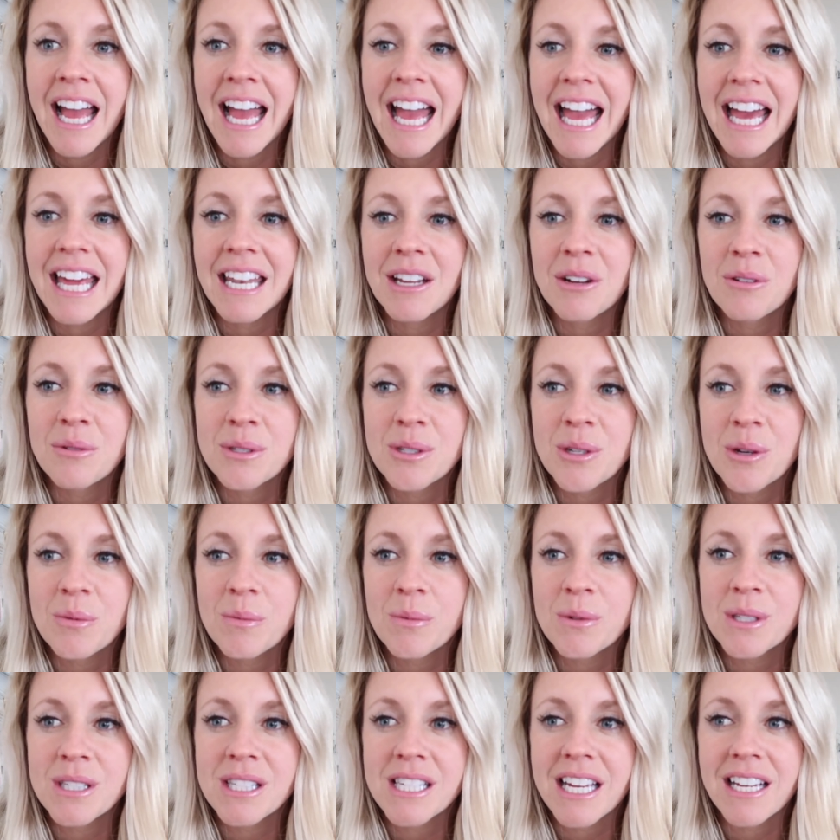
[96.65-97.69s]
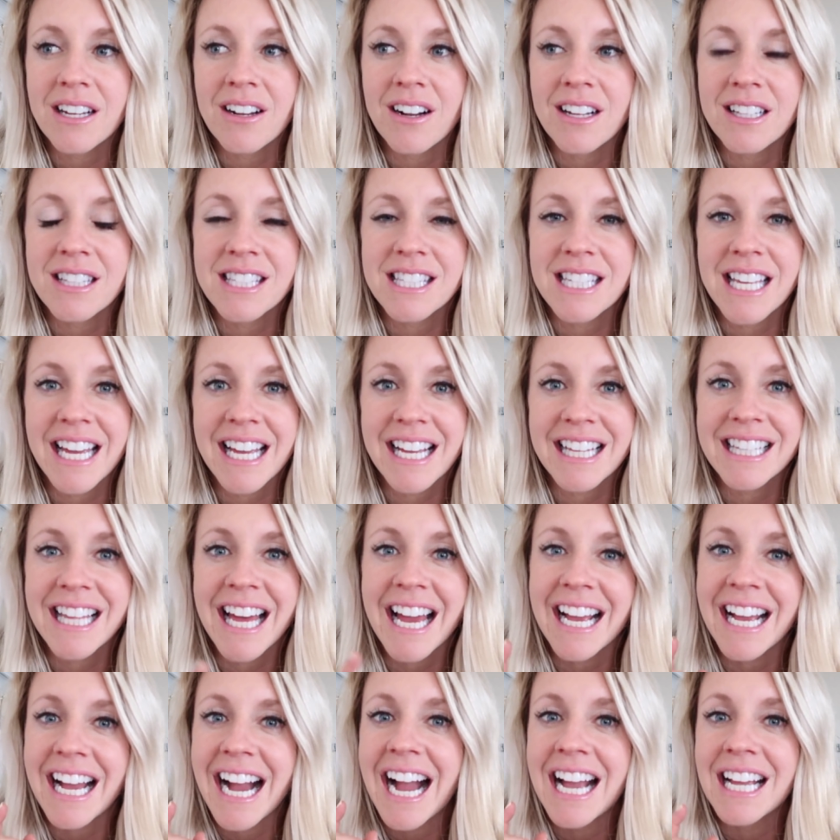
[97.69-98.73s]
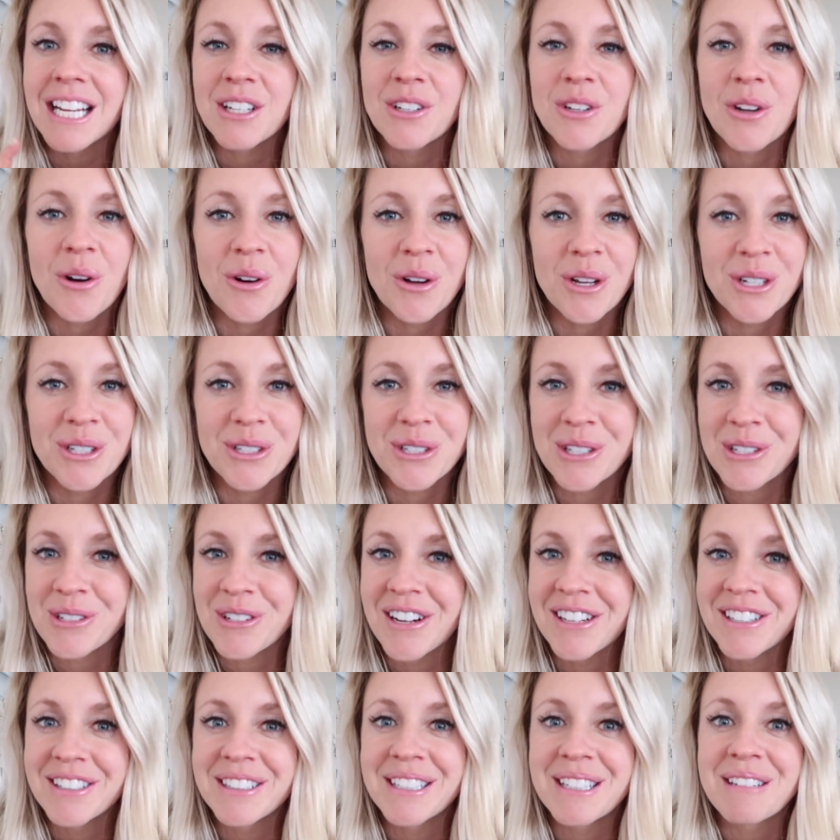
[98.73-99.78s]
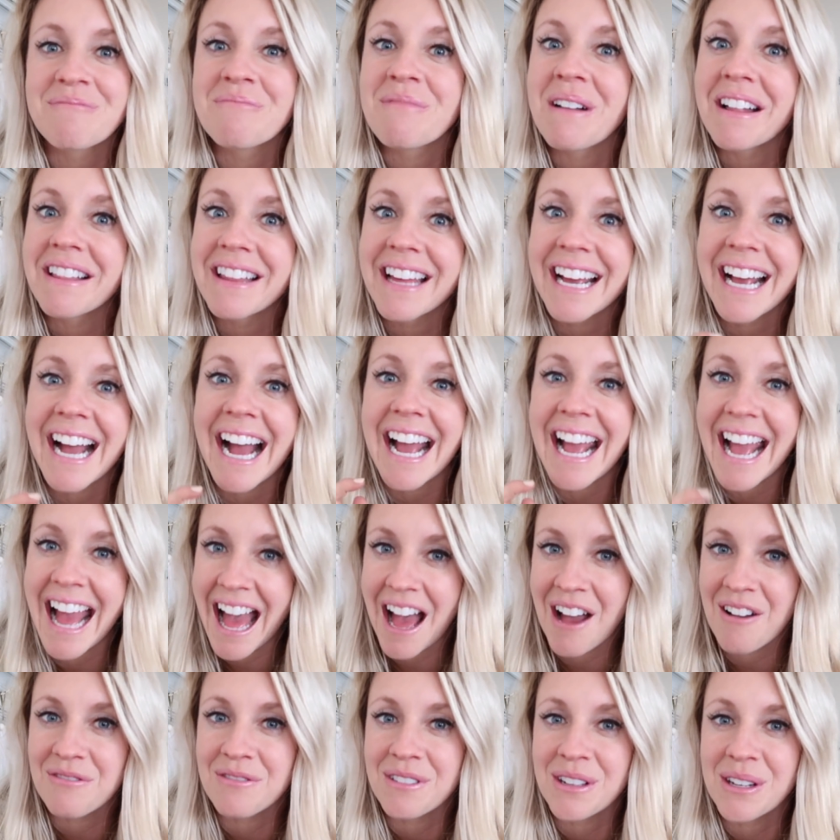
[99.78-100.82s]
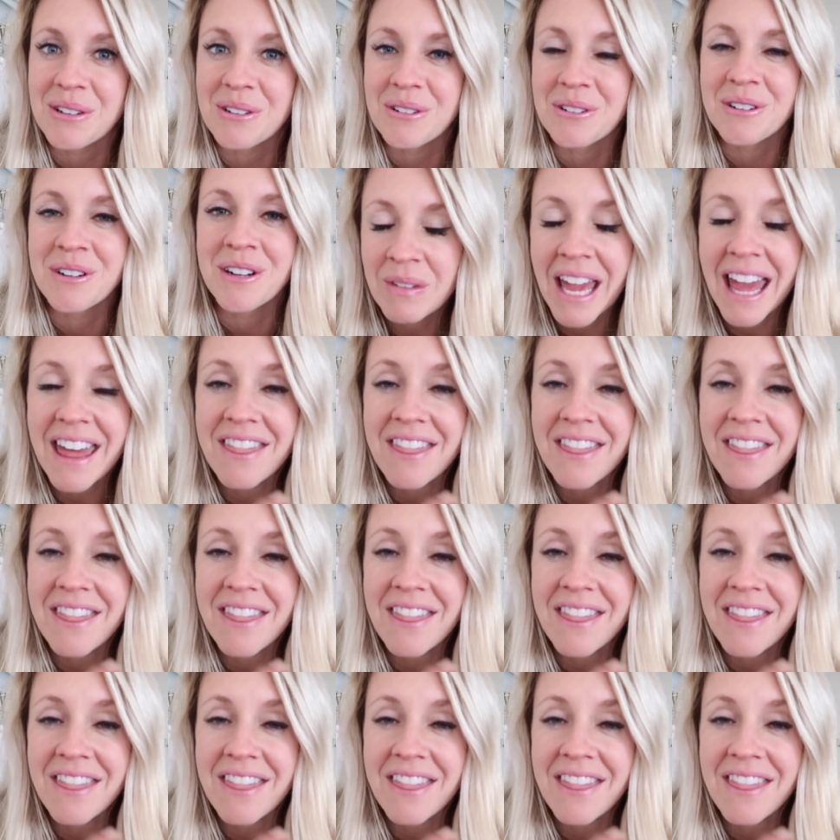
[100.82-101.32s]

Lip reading: And it was almost like God saying, like, I know you're struggling, but like, I have you.